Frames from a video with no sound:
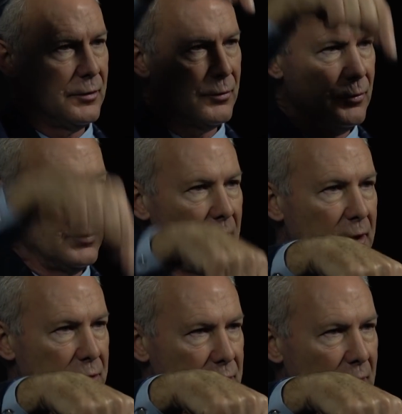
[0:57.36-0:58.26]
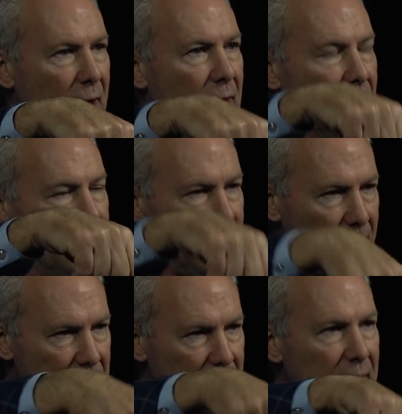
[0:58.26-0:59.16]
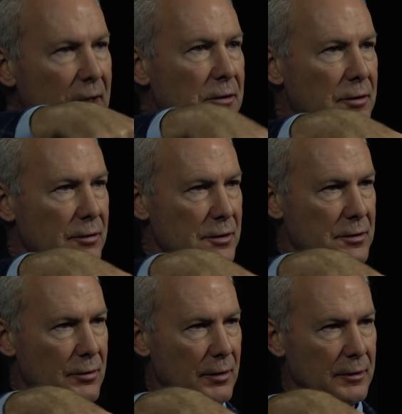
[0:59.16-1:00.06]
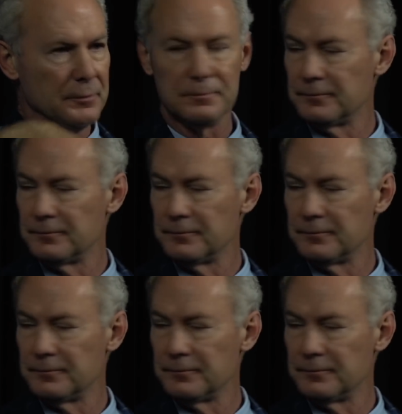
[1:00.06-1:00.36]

the wrench fits into the screw.